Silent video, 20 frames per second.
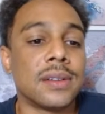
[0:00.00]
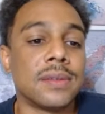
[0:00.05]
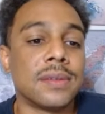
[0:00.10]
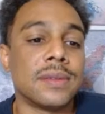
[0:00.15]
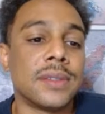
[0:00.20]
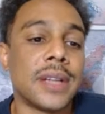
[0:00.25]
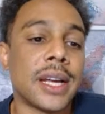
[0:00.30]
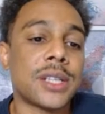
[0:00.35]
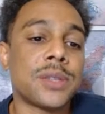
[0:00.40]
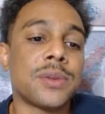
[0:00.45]

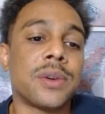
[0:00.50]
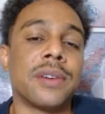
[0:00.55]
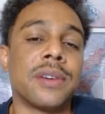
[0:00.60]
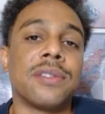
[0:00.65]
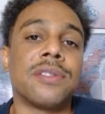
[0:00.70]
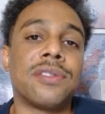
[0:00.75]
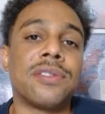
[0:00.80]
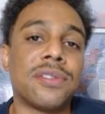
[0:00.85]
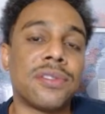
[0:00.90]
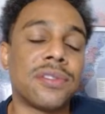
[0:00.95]
Next one.
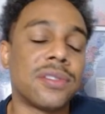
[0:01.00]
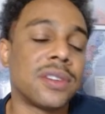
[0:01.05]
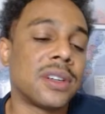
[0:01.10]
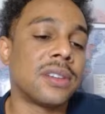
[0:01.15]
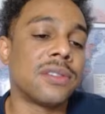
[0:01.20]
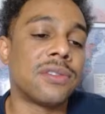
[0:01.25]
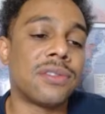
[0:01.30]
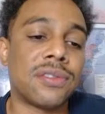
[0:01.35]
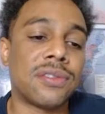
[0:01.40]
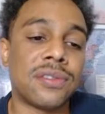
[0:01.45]

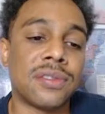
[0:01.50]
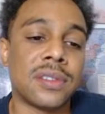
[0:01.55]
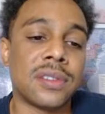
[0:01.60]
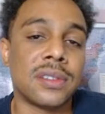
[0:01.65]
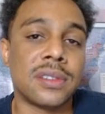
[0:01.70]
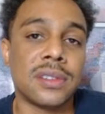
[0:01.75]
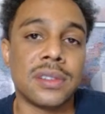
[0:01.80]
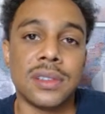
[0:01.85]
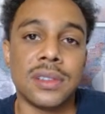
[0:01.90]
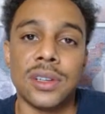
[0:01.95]

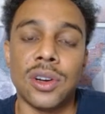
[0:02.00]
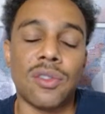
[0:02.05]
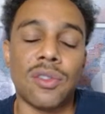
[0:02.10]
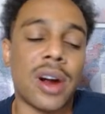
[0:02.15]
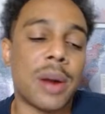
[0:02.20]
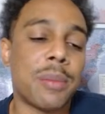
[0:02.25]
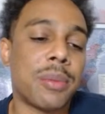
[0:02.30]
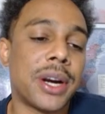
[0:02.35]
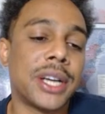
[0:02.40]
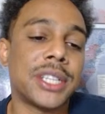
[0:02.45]
No
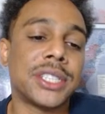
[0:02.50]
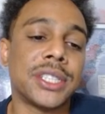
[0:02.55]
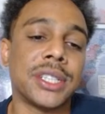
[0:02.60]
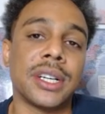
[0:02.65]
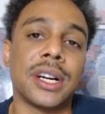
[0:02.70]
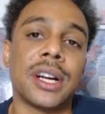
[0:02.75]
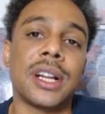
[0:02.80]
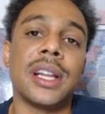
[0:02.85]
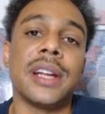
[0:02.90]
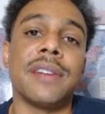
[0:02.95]
vibration.
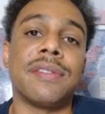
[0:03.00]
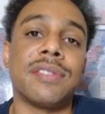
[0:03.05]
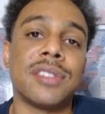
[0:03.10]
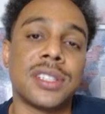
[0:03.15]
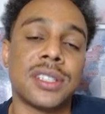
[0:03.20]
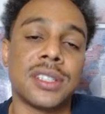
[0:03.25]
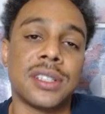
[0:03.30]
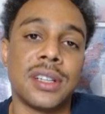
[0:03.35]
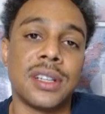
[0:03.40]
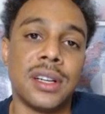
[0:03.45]

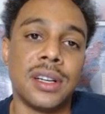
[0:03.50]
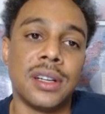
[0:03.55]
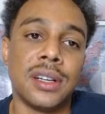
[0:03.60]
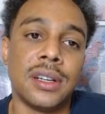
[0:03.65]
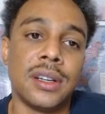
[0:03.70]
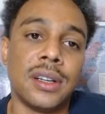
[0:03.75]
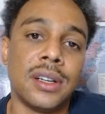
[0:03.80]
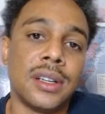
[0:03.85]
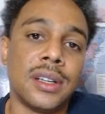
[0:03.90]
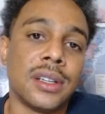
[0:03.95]
Cliffs.
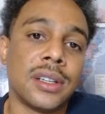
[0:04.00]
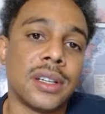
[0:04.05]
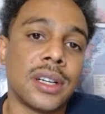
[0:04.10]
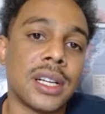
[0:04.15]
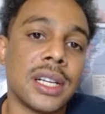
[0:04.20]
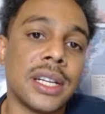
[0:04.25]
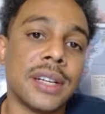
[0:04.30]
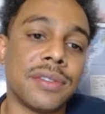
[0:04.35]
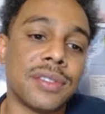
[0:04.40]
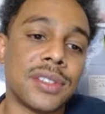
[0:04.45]

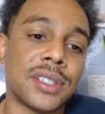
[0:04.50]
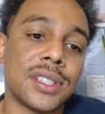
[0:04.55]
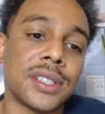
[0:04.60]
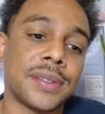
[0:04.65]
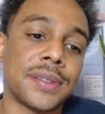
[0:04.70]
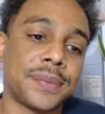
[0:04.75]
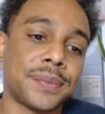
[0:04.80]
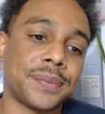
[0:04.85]
Cliffs.